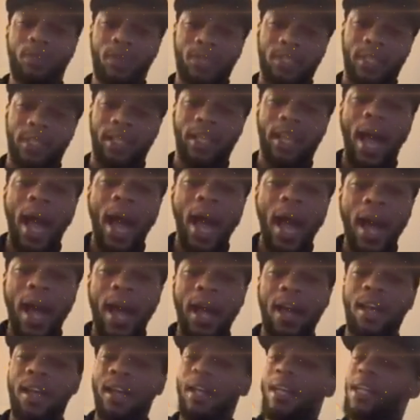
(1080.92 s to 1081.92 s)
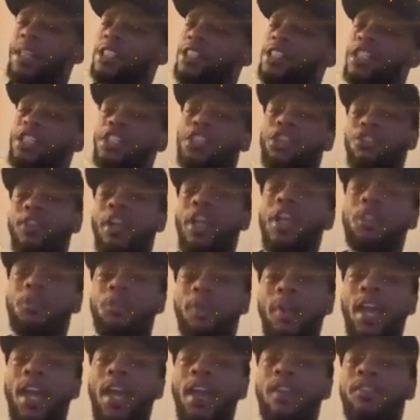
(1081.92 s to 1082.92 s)
it, it was a lie, just
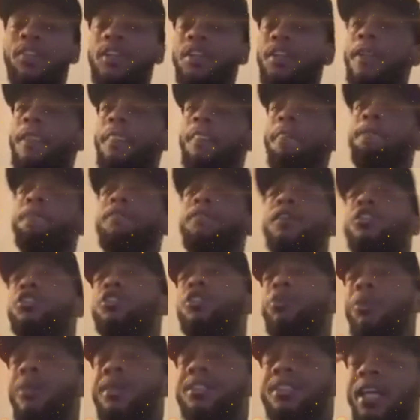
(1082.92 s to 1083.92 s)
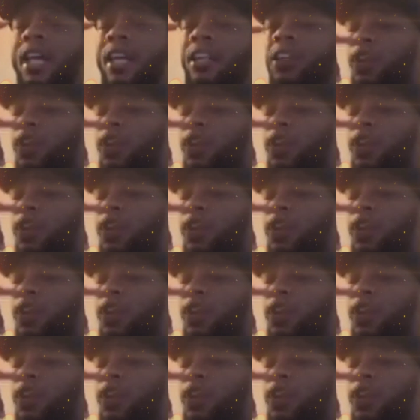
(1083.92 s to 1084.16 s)
strange behavior. So once